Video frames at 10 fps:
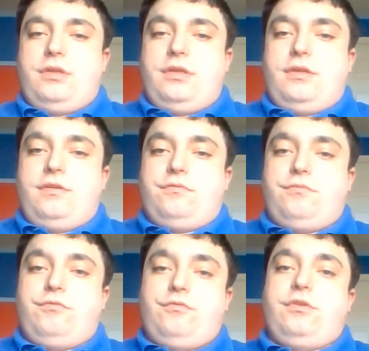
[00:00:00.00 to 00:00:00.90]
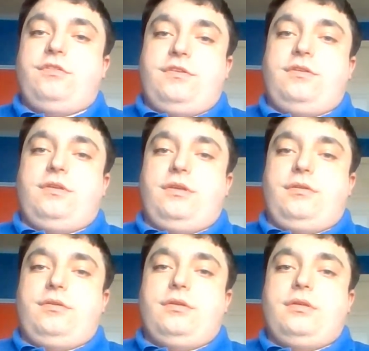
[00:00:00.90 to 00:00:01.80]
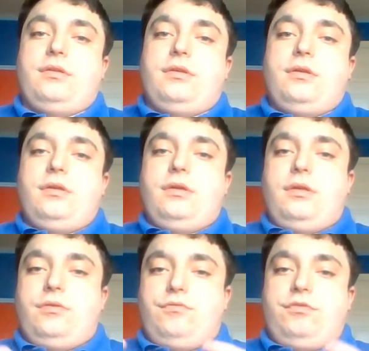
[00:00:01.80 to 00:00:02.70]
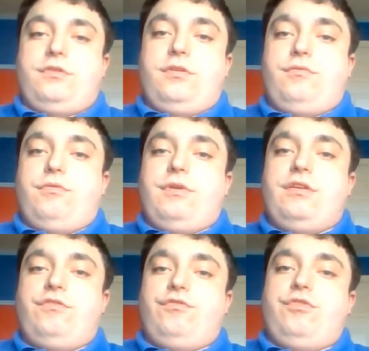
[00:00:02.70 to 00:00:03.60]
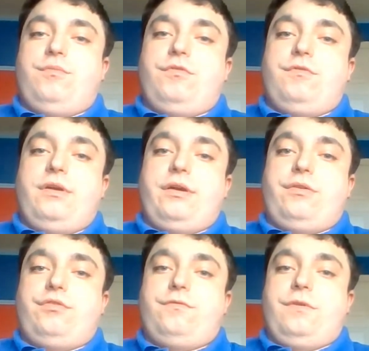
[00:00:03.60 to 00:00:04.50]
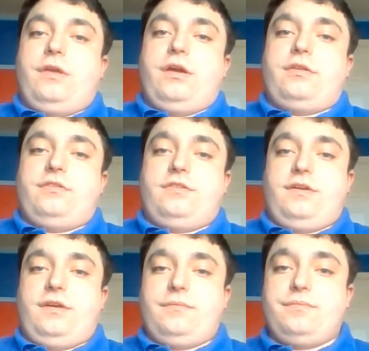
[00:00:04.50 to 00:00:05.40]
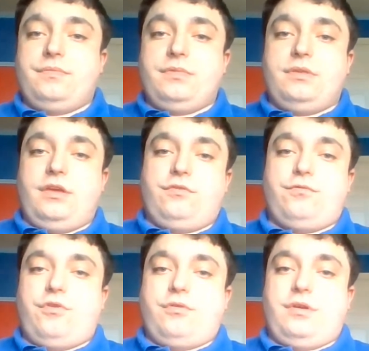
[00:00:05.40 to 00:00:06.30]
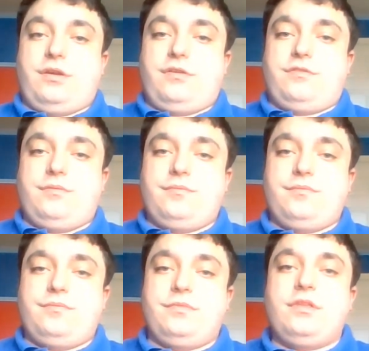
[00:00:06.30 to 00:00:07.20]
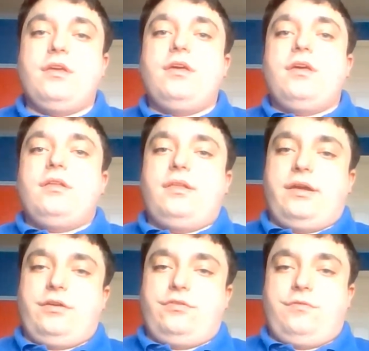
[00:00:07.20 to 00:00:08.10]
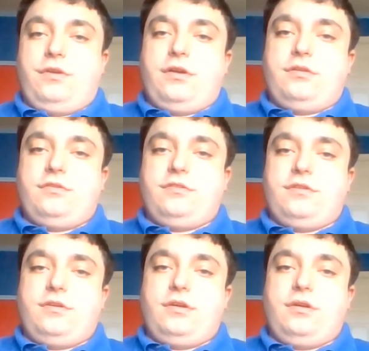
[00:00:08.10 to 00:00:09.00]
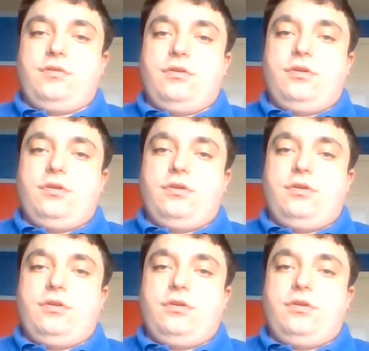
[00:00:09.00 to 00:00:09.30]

was in a relationship with Kyle's fiance, as far as Kyle's fiance